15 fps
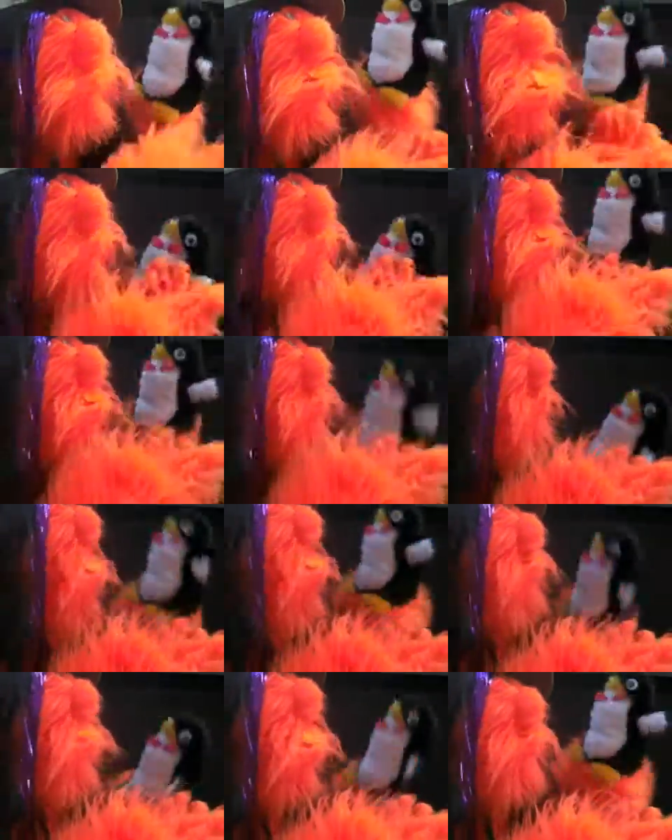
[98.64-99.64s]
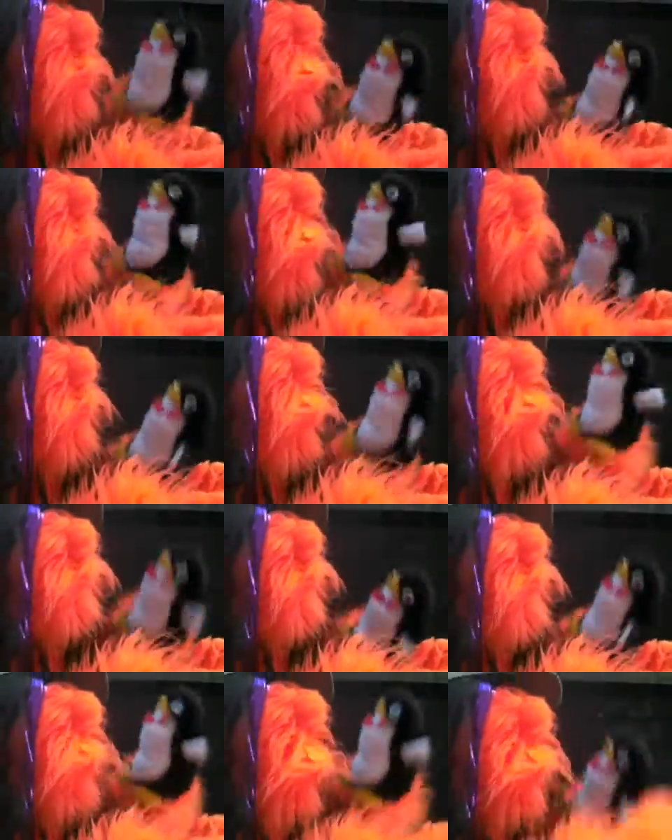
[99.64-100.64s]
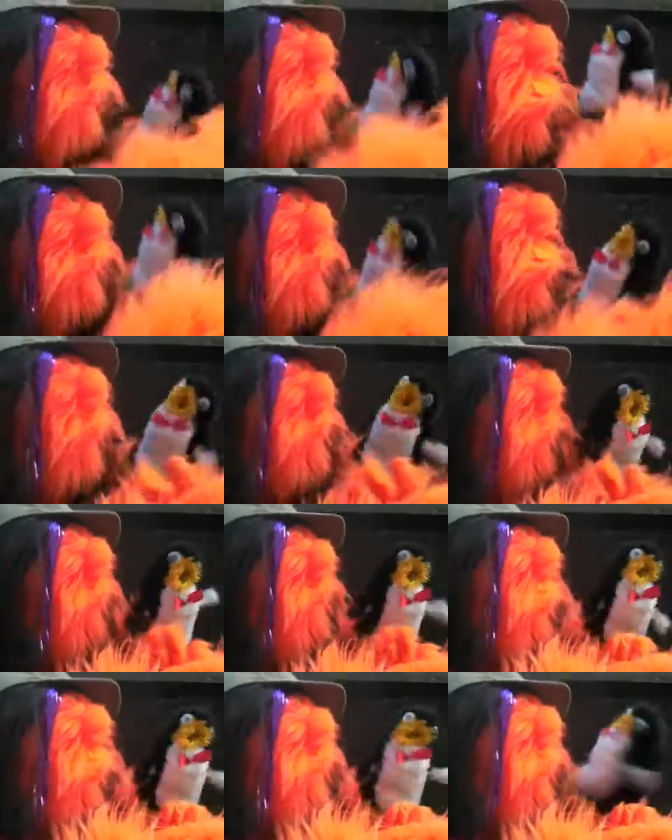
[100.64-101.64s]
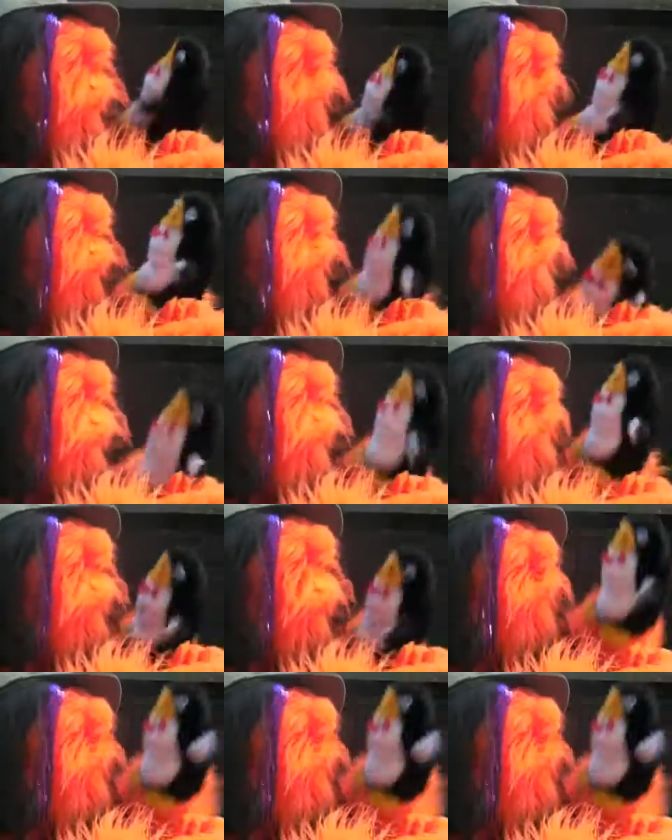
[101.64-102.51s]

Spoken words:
Nobody's mouth can be seen.